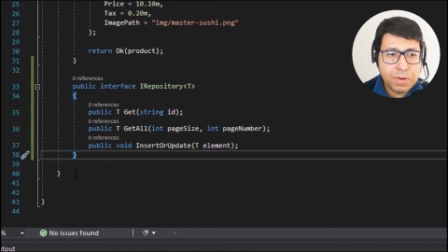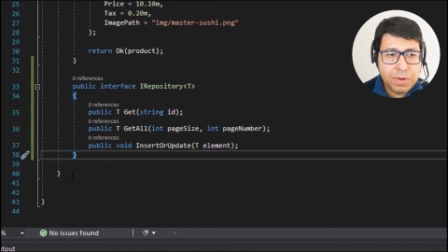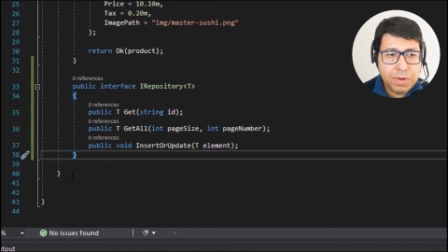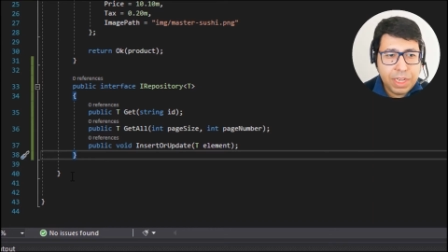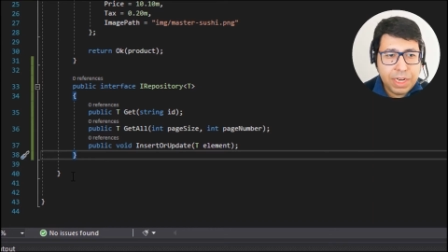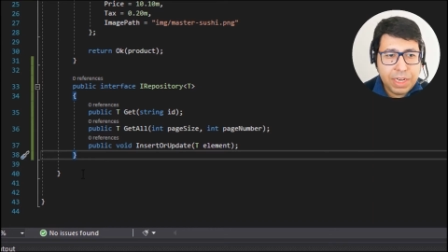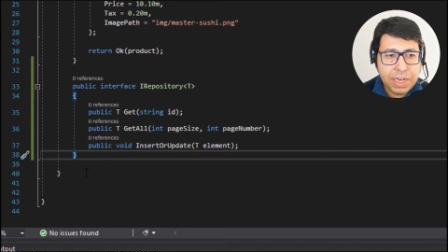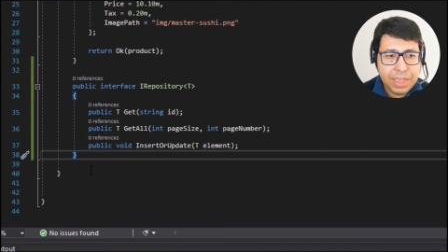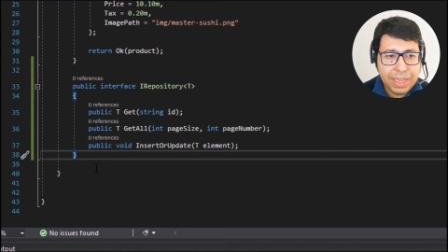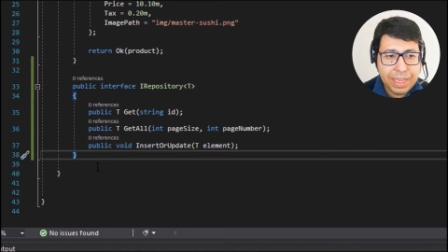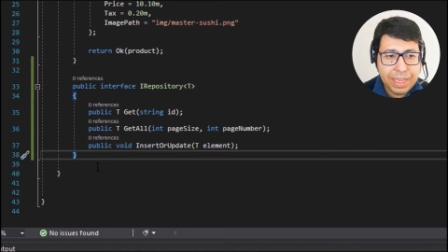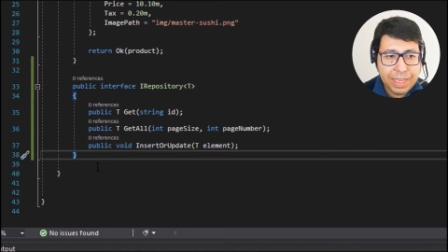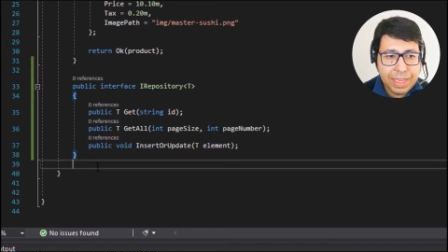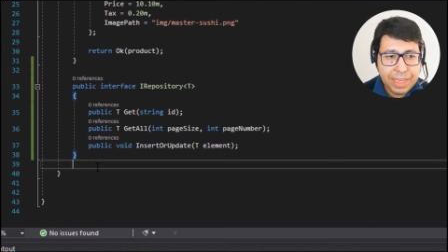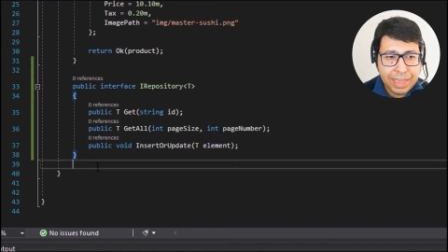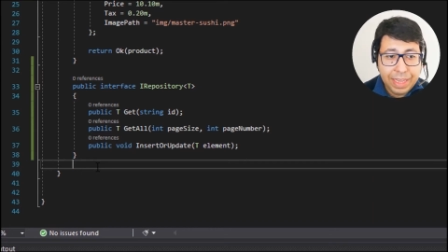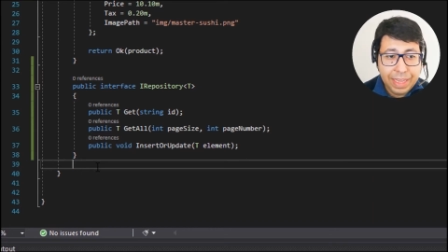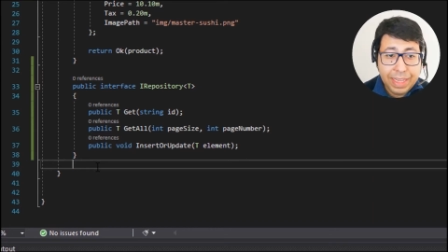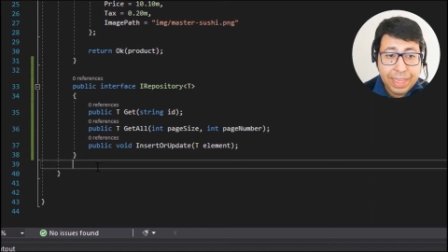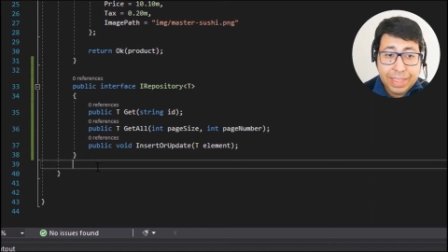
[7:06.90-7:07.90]
creating
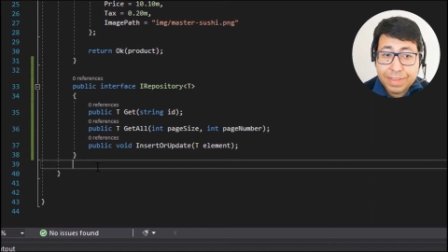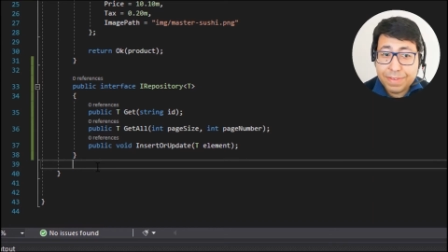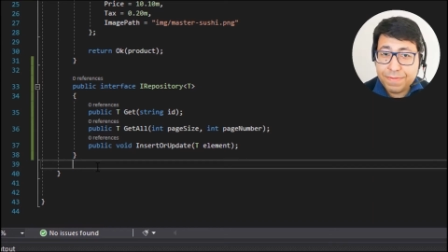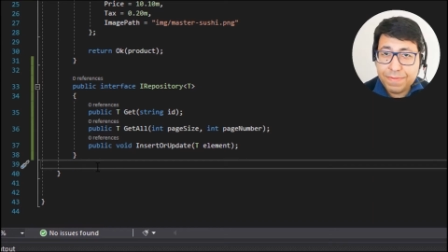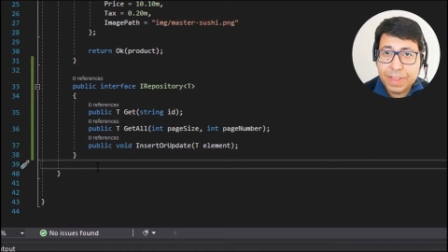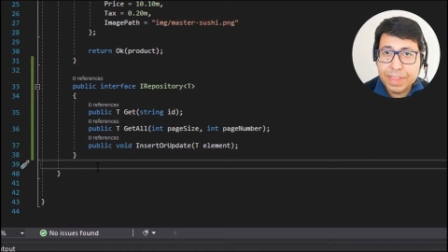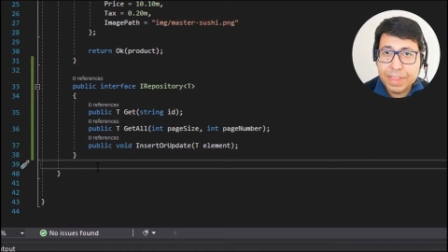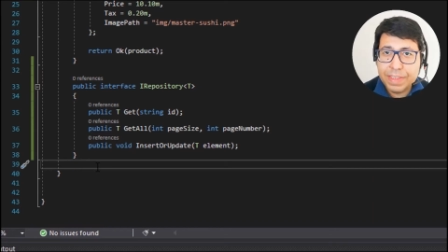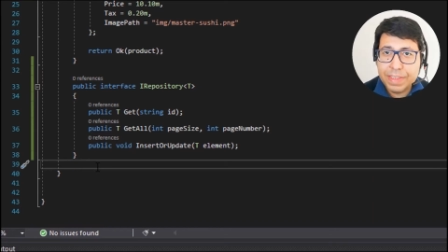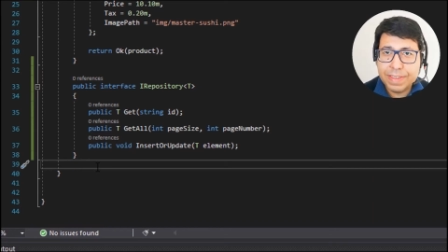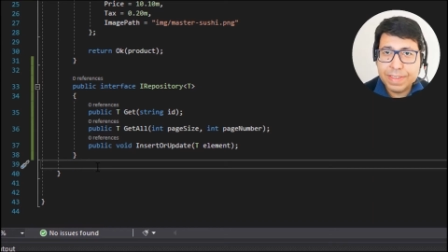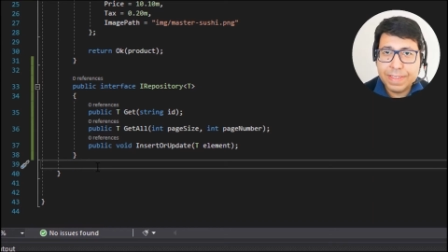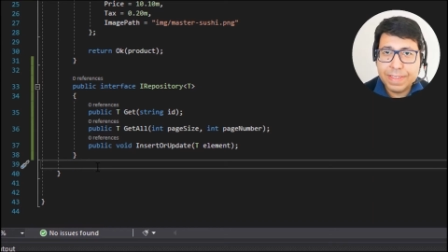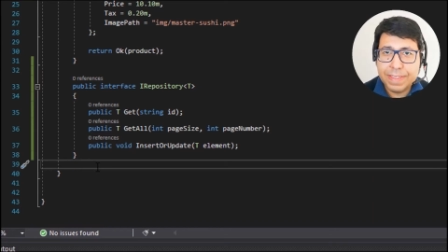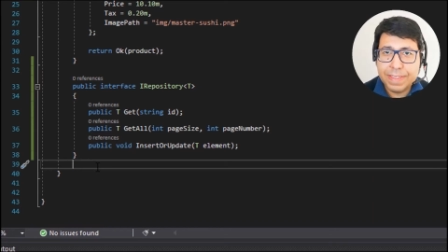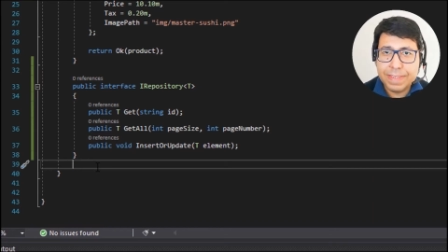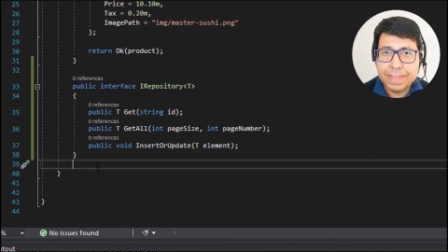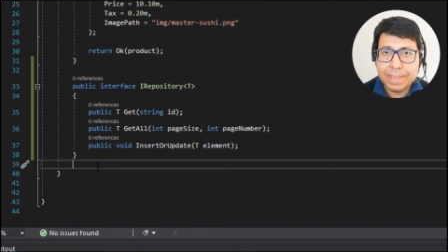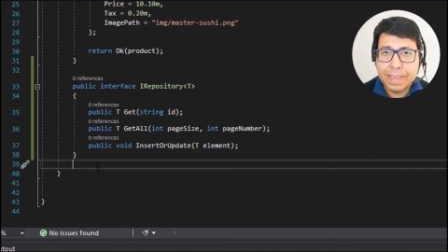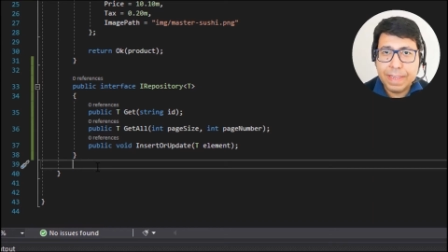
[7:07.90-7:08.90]
interfaces in
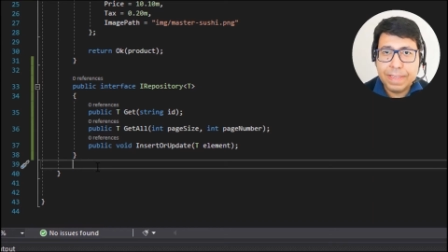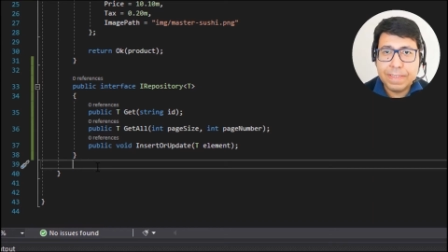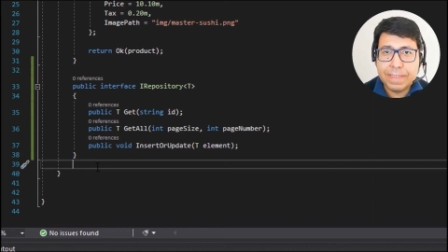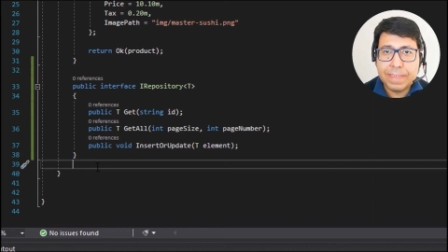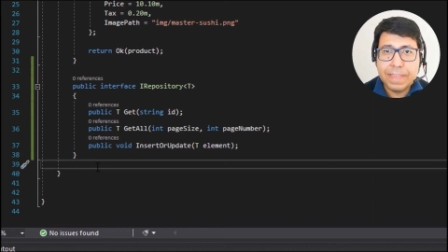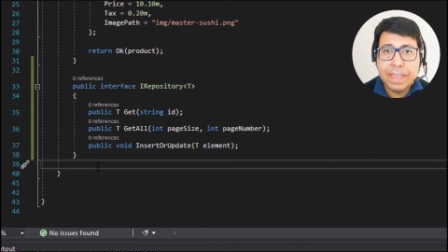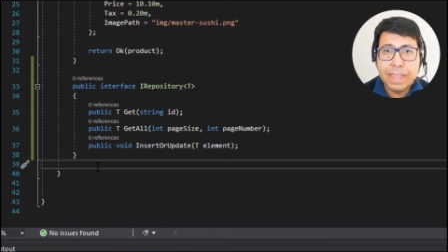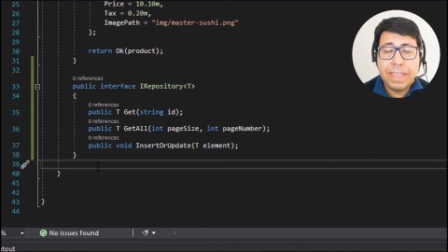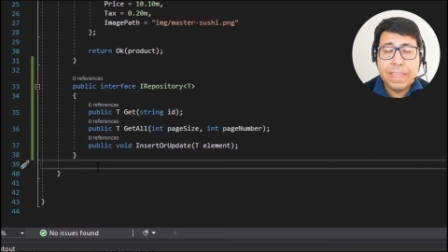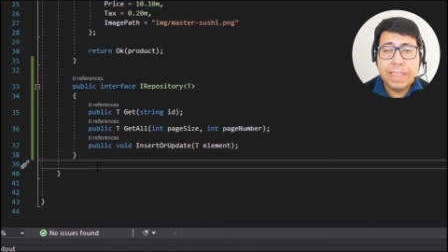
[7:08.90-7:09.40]
this case